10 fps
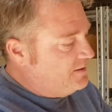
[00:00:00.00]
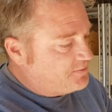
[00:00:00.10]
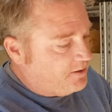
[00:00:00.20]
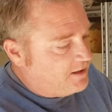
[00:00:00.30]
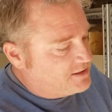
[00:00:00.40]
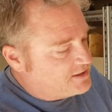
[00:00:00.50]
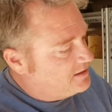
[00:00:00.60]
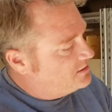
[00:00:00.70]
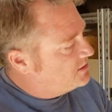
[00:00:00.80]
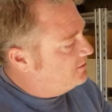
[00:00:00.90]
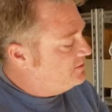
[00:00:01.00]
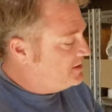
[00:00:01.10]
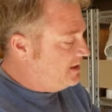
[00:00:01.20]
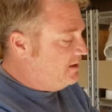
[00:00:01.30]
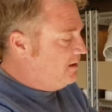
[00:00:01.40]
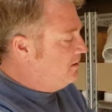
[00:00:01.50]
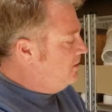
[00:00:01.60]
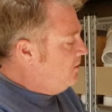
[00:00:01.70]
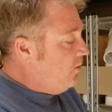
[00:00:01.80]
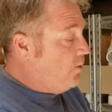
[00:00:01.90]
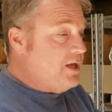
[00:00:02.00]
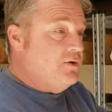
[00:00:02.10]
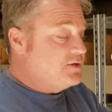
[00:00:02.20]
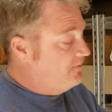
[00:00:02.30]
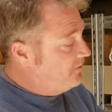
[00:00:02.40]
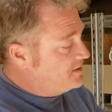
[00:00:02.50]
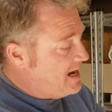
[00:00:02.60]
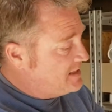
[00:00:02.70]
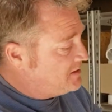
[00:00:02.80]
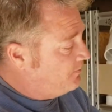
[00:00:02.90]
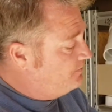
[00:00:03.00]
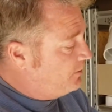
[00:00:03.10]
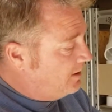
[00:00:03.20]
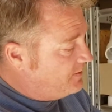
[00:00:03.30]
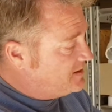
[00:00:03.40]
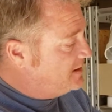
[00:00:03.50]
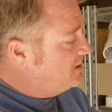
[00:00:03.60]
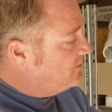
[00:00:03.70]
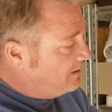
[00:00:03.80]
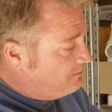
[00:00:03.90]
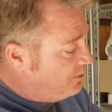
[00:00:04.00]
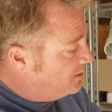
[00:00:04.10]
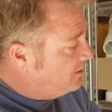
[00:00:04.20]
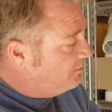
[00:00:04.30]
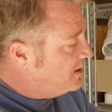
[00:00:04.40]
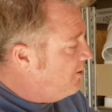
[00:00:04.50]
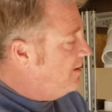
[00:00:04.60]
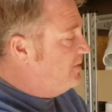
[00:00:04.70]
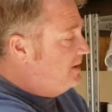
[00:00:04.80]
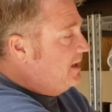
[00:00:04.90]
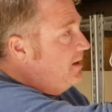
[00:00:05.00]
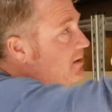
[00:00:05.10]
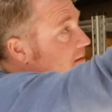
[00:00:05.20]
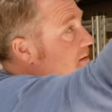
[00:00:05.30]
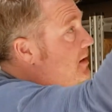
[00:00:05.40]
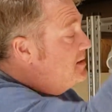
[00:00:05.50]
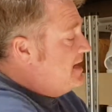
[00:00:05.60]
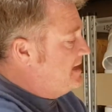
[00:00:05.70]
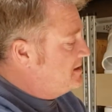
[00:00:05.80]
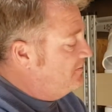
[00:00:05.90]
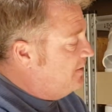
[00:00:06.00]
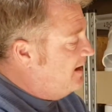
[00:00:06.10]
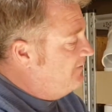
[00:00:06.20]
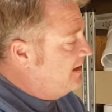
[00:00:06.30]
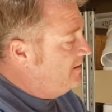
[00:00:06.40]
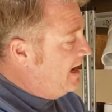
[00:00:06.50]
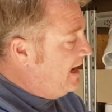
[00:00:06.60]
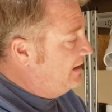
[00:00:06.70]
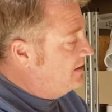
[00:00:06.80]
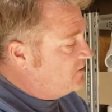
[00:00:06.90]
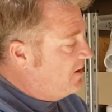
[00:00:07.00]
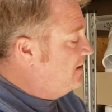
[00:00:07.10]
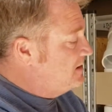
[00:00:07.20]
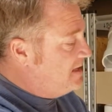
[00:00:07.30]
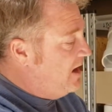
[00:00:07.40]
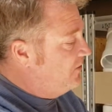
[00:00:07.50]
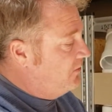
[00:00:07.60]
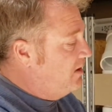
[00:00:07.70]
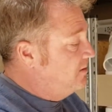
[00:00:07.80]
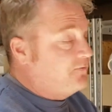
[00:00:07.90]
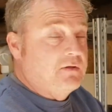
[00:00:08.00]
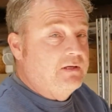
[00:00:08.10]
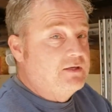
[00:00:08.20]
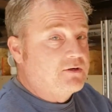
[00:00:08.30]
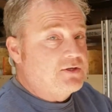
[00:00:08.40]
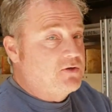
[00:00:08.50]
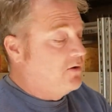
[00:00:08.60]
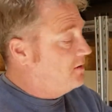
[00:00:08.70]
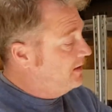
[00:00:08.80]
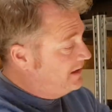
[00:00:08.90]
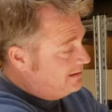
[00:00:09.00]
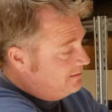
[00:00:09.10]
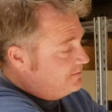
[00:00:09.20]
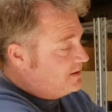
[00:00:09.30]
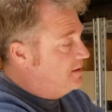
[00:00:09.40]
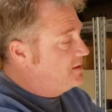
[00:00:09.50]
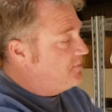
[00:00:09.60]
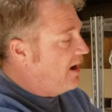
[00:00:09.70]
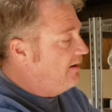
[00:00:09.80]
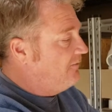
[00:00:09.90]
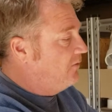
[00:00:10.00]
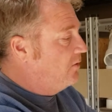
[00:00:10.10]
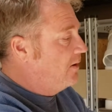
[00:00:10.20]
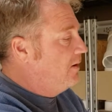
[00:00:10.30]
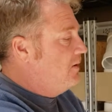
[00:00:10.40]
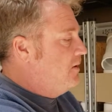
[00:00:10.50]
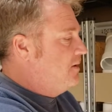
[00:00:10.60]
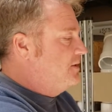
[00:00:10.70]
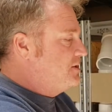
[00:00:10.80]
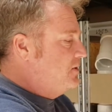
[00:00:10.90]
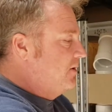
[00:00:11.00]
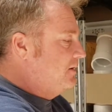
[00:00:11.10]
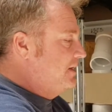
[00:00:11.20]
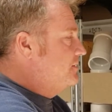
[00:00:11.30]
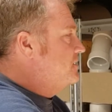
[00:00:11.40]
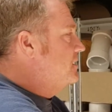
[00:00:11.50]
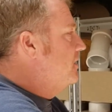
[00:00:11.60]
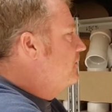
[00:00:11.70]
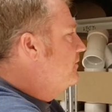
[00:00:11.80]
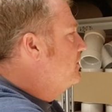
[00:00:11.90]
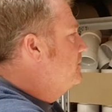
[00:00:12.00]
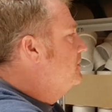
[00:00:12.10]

This plug just unscrews here. We use them for test purposes. We can put a little blow up in here and test above it, and as well as down the road if you need your sewer cleaned, it's a good spot for the sewer cleaners to go through.